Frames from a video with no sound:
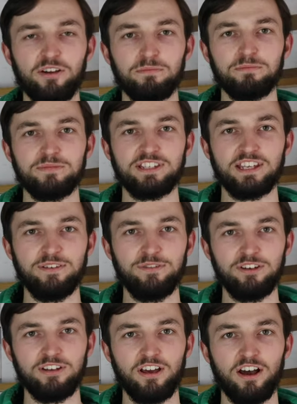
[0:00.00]
I'm
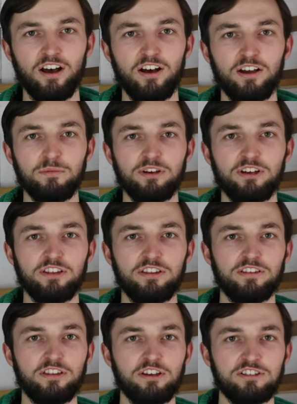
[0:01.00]
Stephen. I'm a
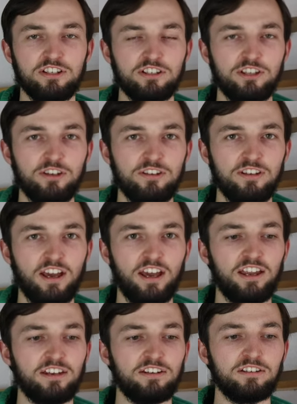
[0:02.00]
third year student,
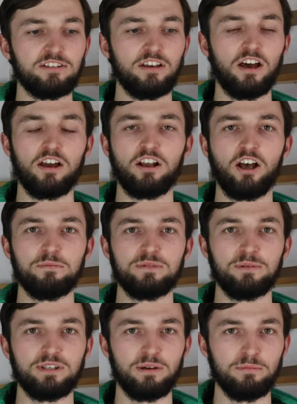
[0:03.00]
and come
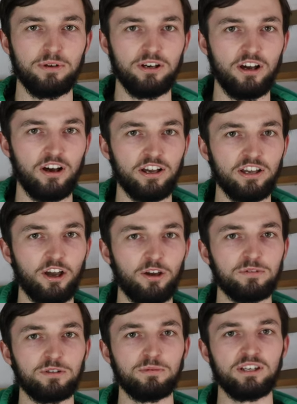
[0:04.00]
September I
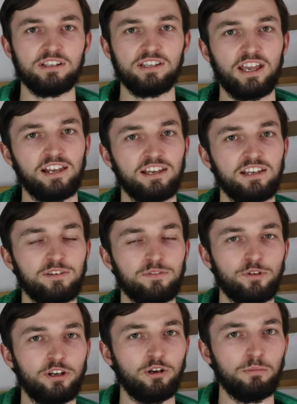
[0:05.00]
hope to be staying in Lincoln
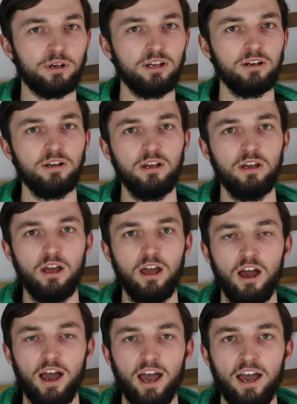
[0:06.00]
for a little bit,
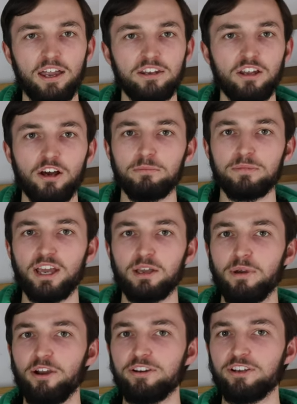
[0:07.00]
and I'm
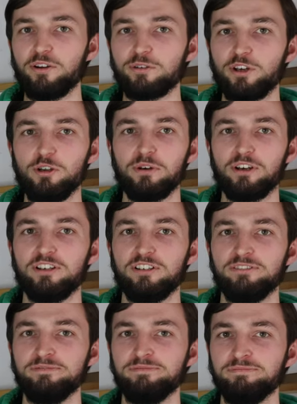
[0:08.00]
getting married in October.